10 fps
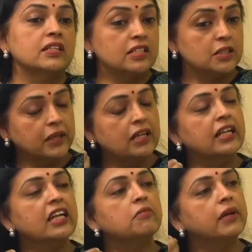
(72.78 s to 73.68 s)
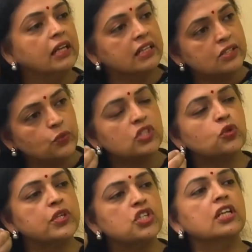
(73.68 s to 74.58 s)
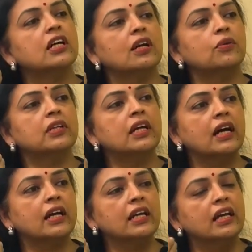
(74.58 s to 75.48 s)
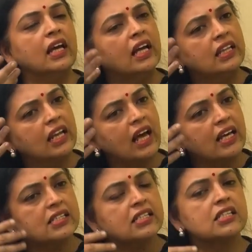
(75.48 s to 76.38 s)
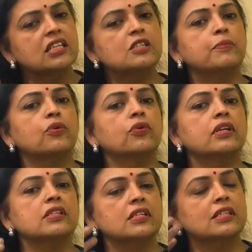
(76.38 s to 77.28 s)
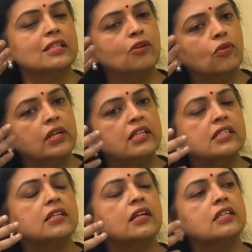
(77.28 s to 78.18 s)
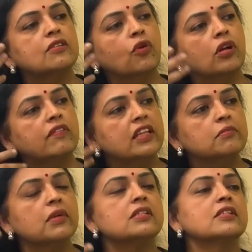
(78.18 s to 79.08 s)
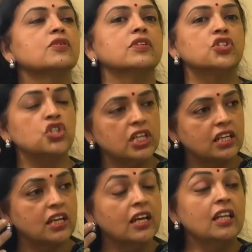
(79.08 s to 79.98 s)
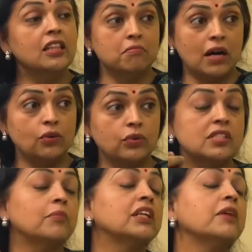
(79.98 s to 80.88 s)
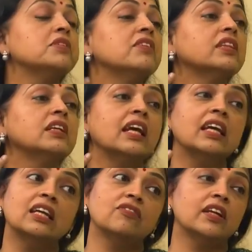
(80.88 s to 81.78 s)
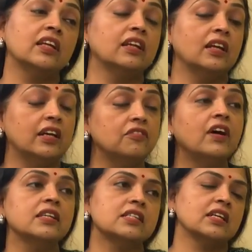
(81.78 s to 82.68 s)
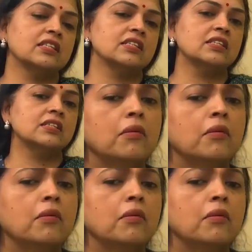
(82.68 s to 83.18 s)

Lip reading: Typically, it begins with twitching around the eye, and then as the disease progresses, slowly it starts involving the muscles of the cheek, the mouth, sometimes even the neck in very advanced cases.